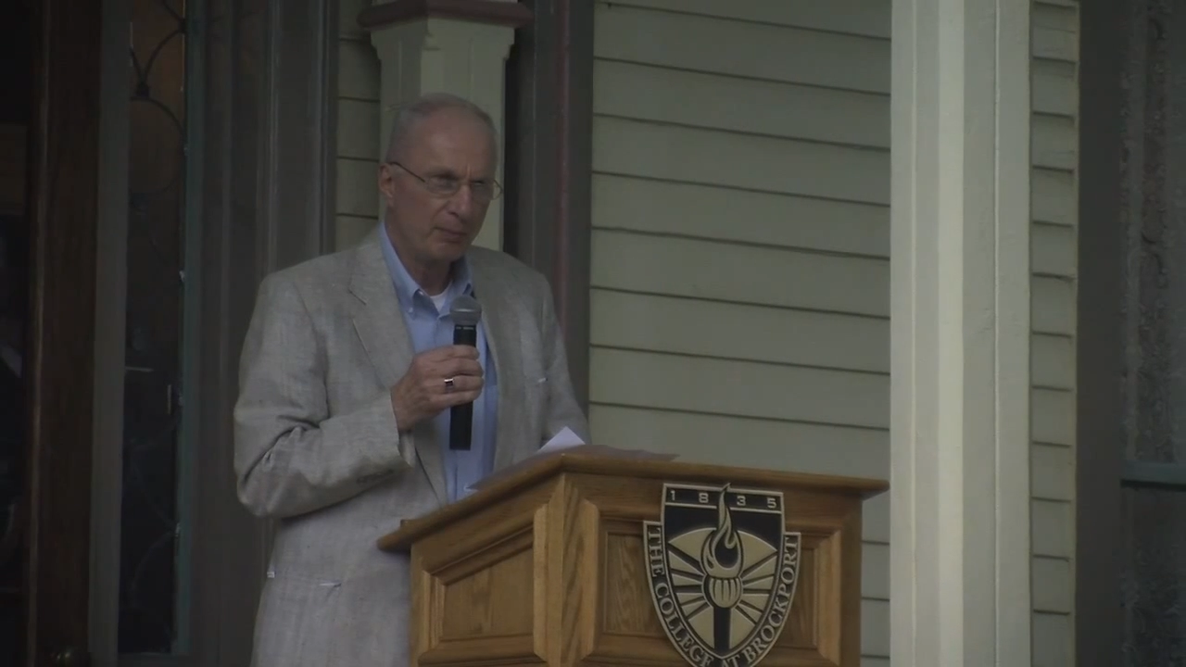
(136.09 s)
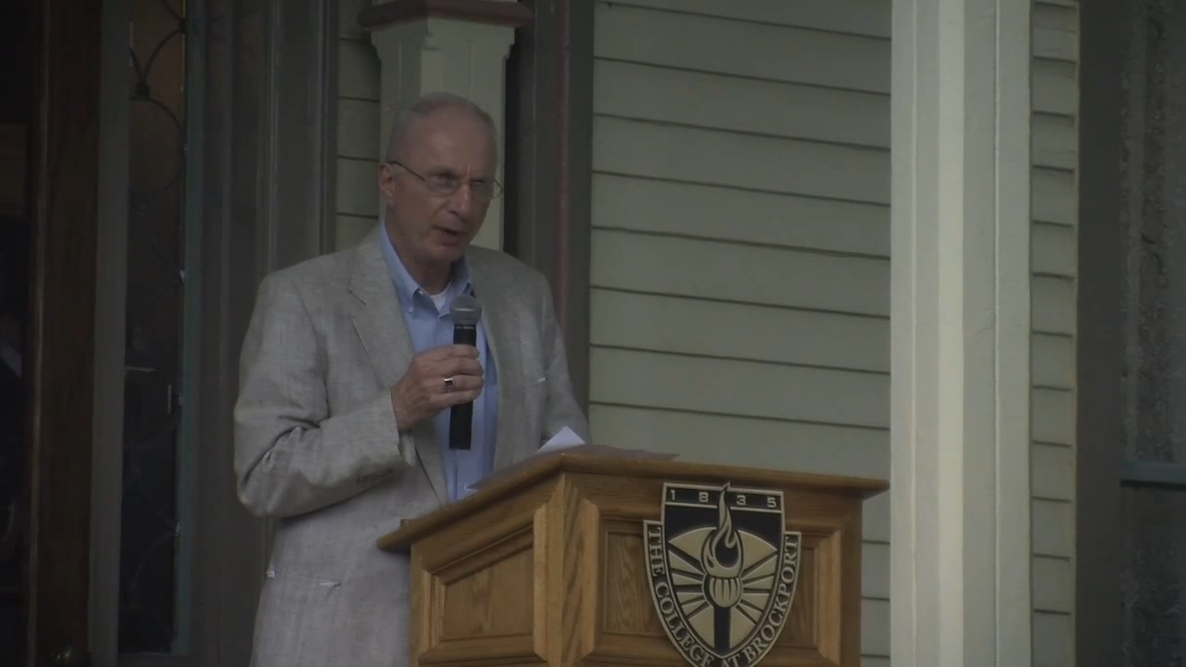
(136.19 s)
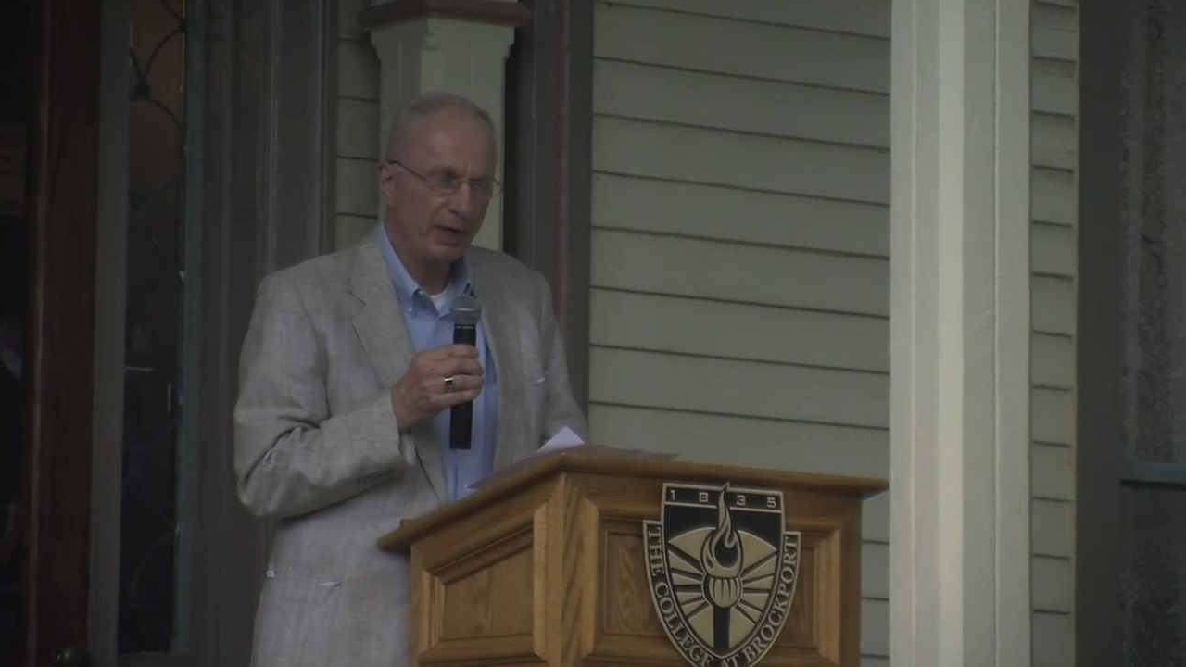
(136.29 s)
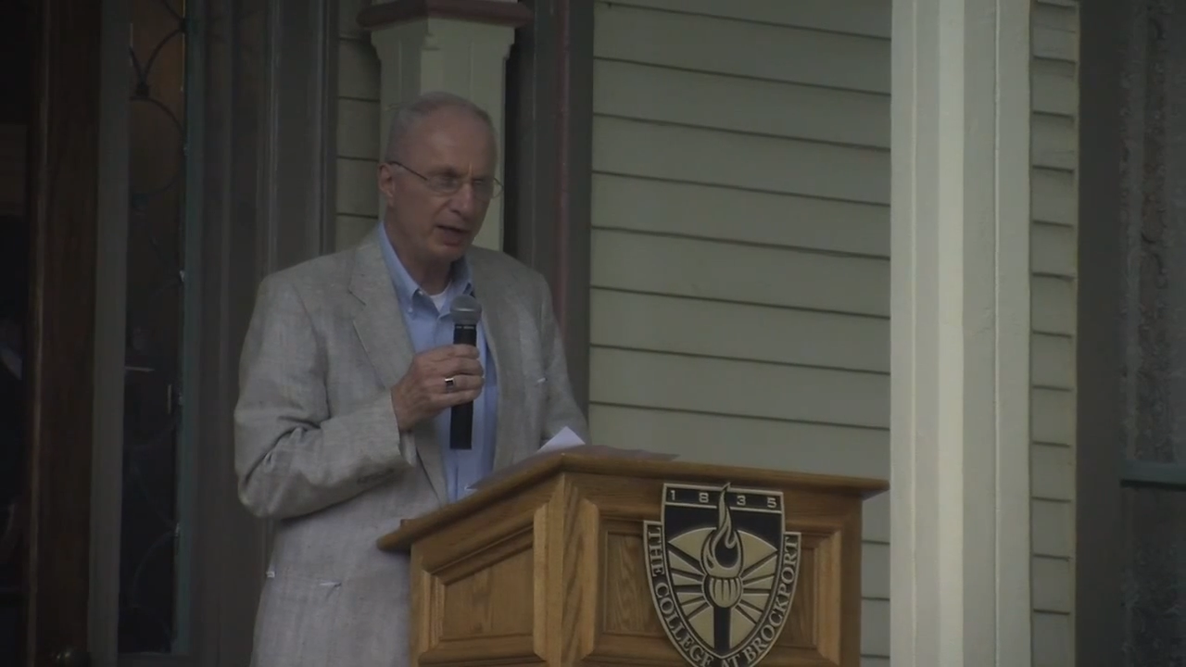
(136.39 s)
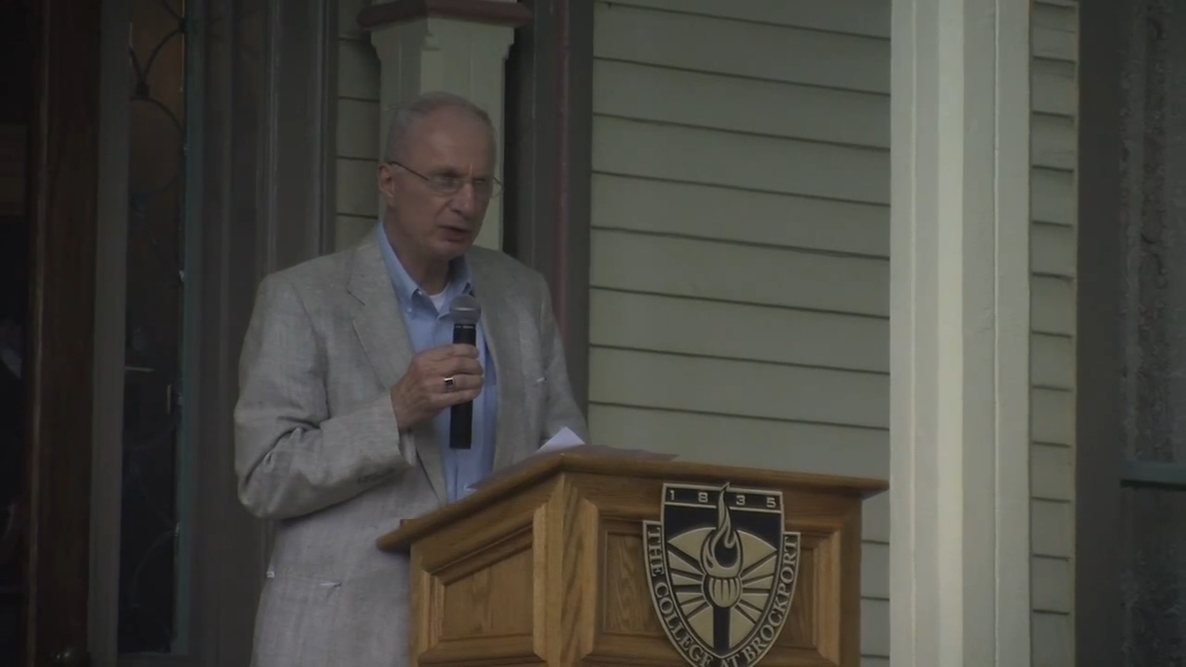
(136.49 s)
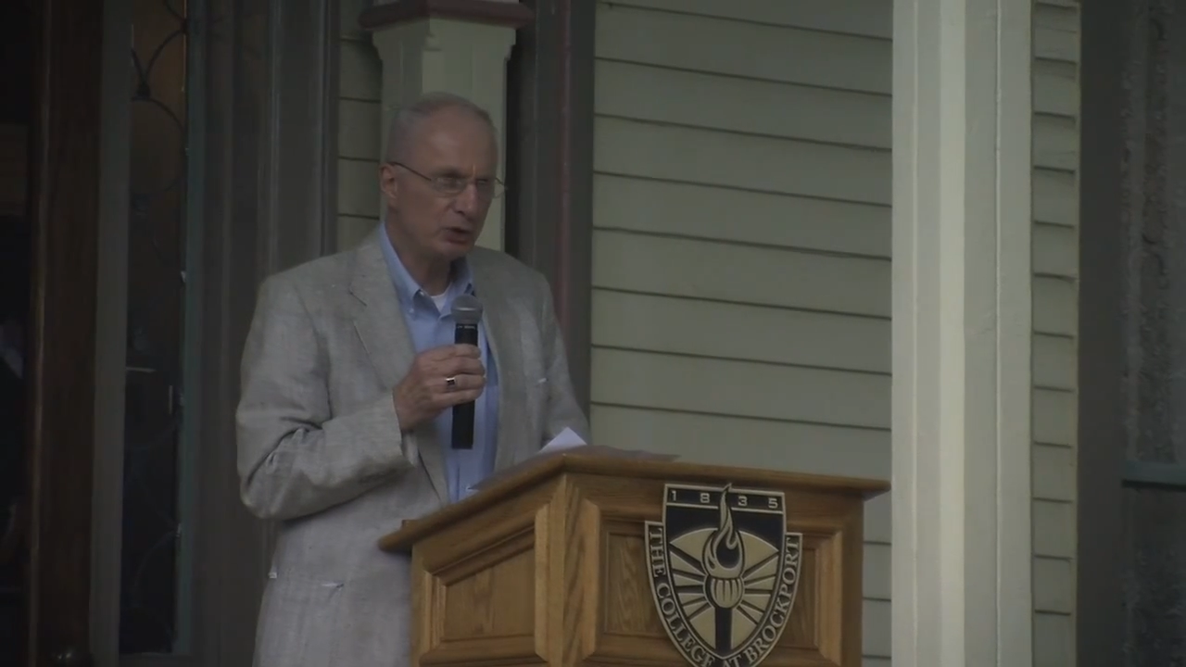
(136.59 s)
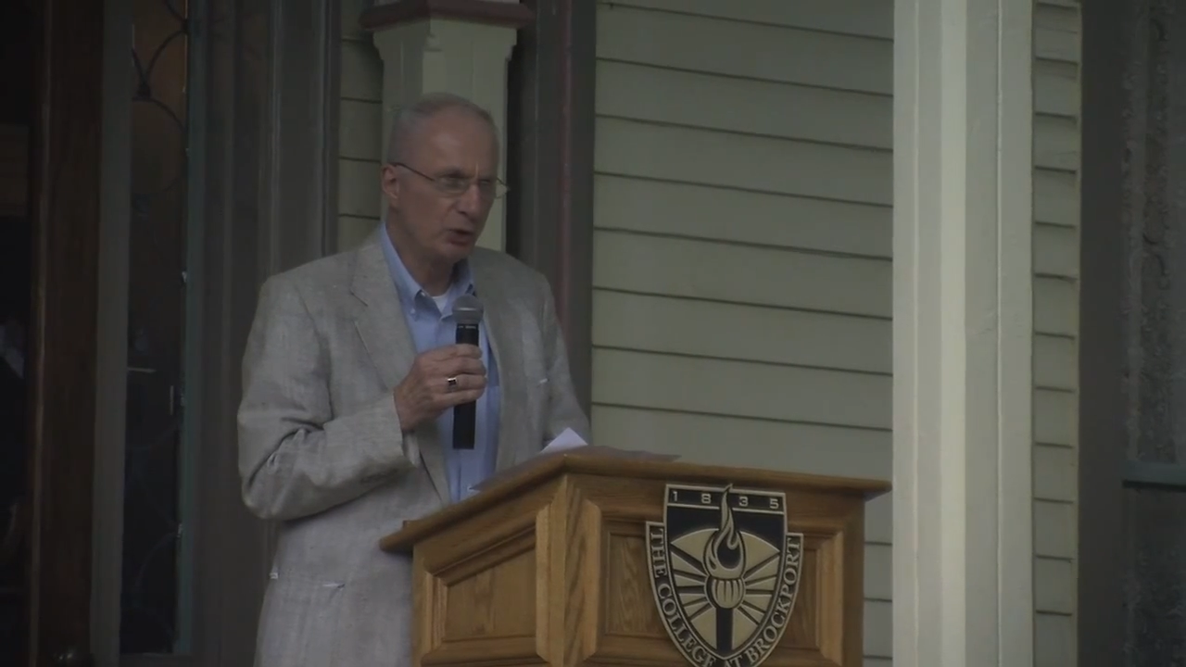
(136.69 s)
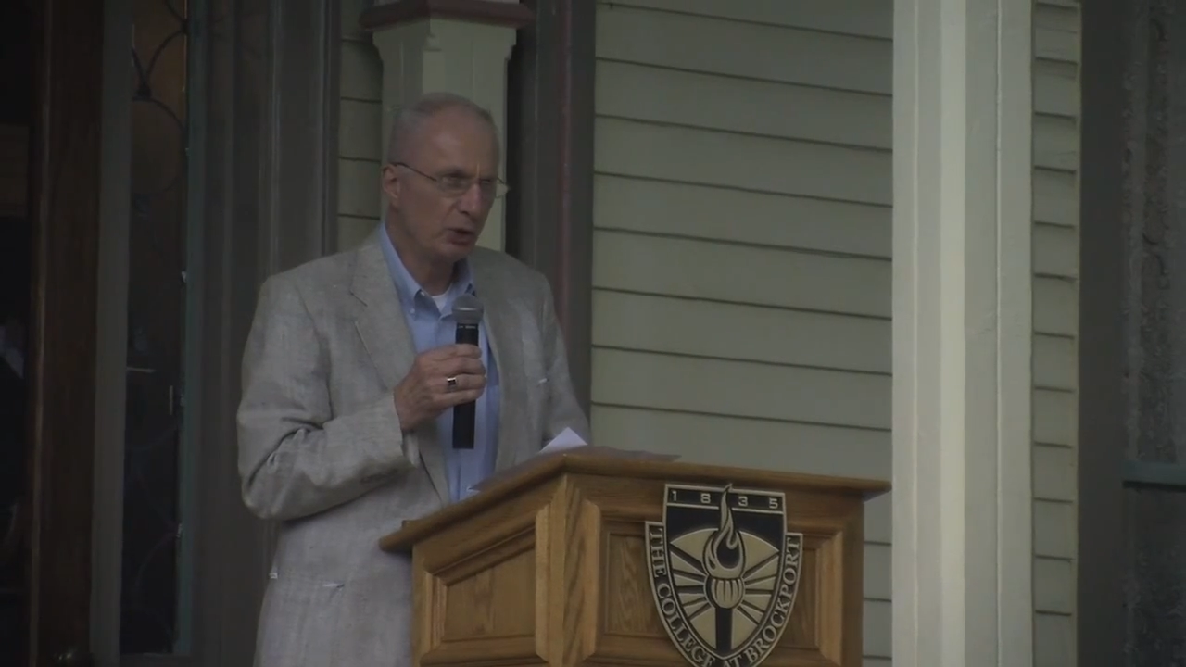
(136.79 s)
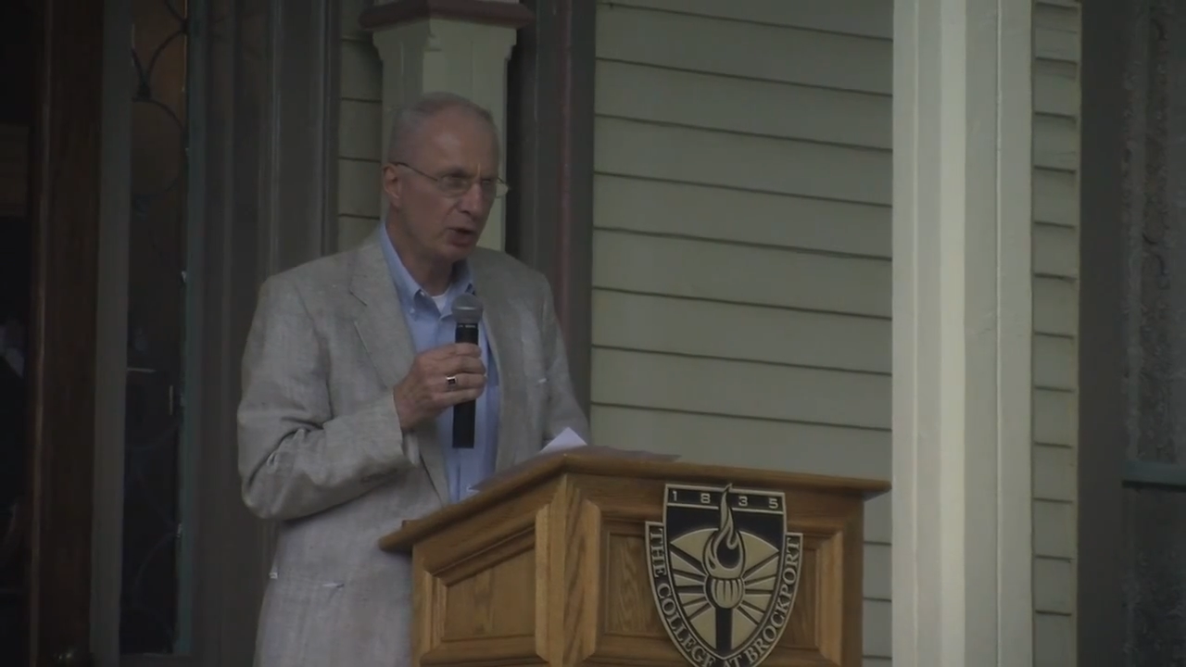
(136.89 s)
My high school